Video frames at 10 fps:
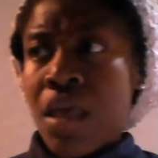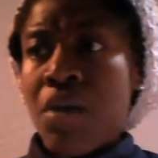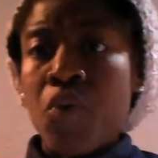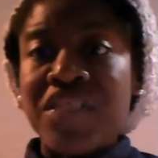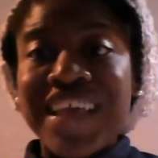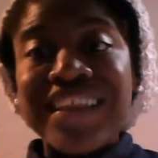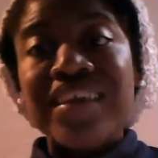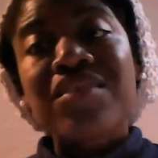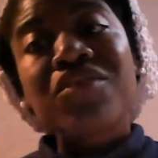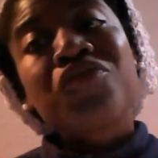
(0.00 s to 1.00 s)
well, then
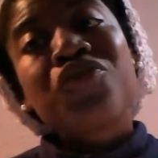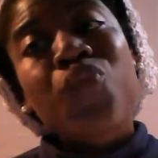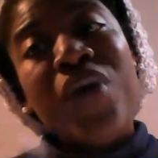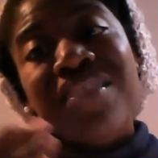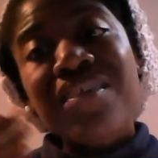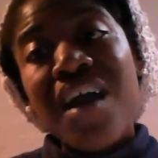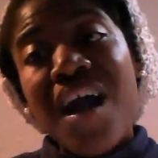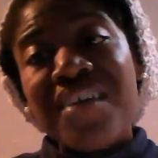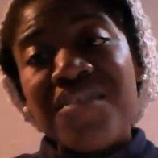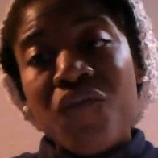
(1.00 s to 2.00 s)
weigh the
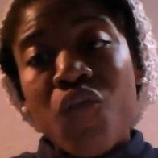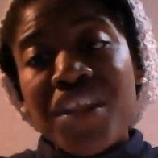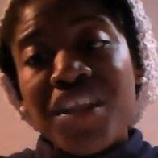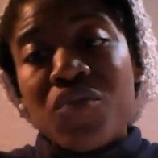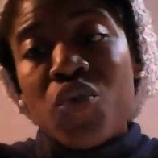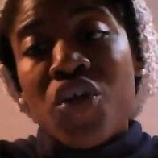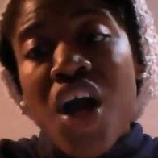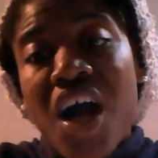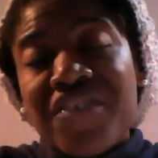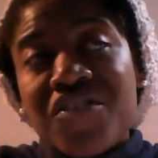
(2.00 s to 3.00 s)
cost of what it will
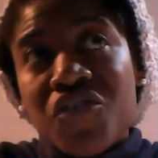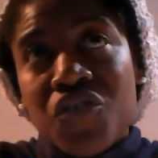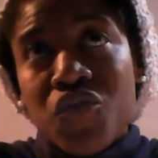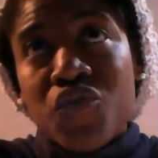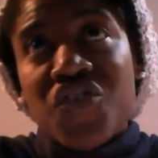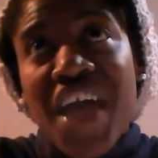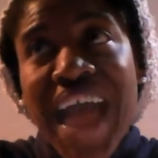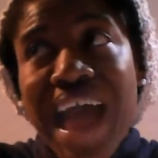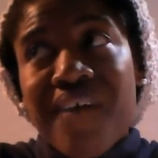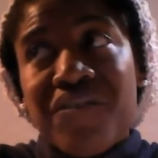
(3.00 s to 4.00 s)
cost you to
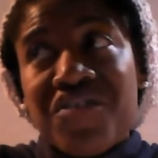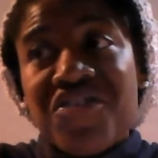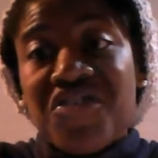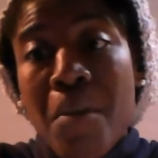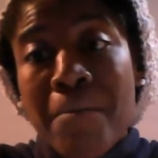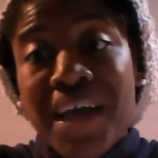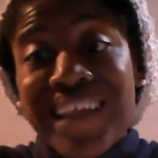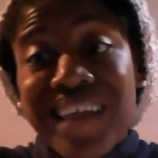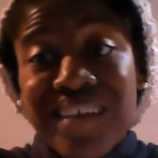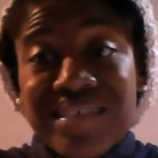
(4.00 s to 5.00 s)
have
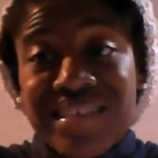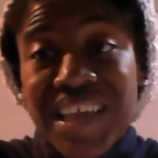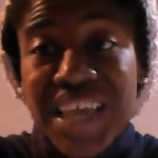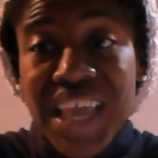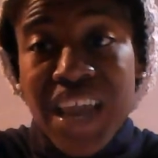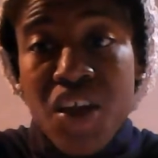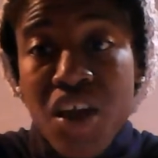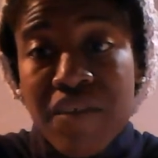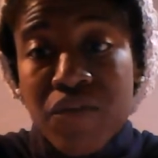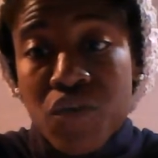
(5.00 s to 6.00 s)
somebody else take care
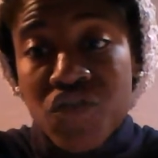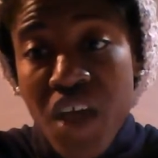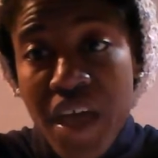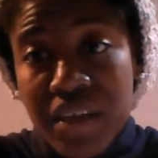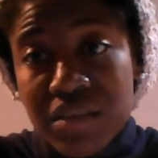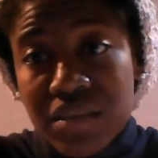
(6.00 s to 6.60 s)
of your child.